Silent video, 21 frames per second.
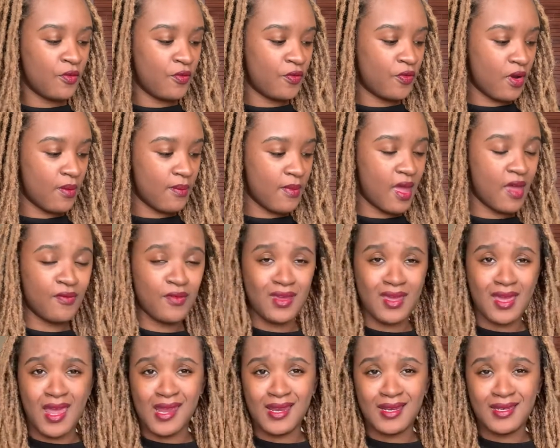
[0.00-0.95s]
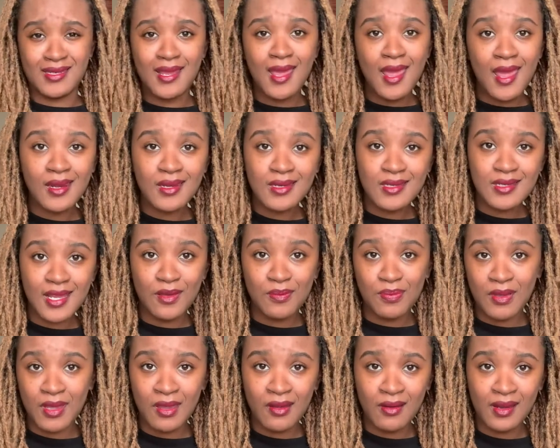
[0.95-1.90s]
from having a 10-day
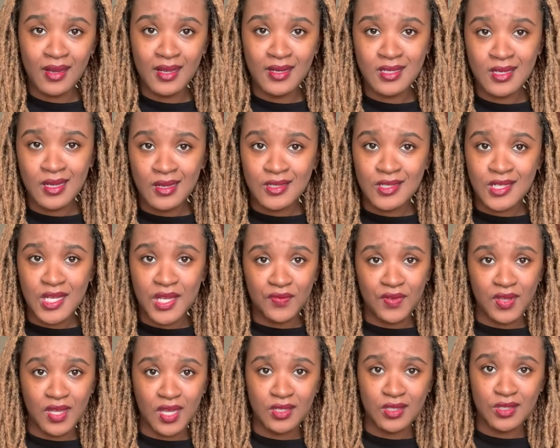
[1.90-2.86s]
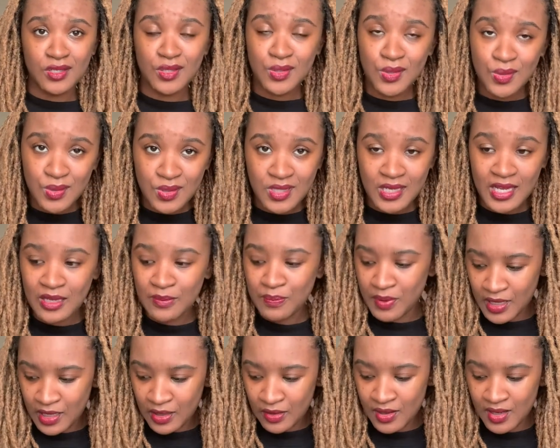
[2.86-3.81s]
period to having a 2-day
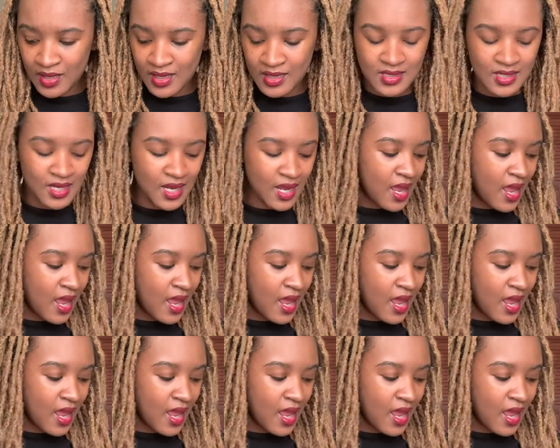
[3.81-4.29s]
period,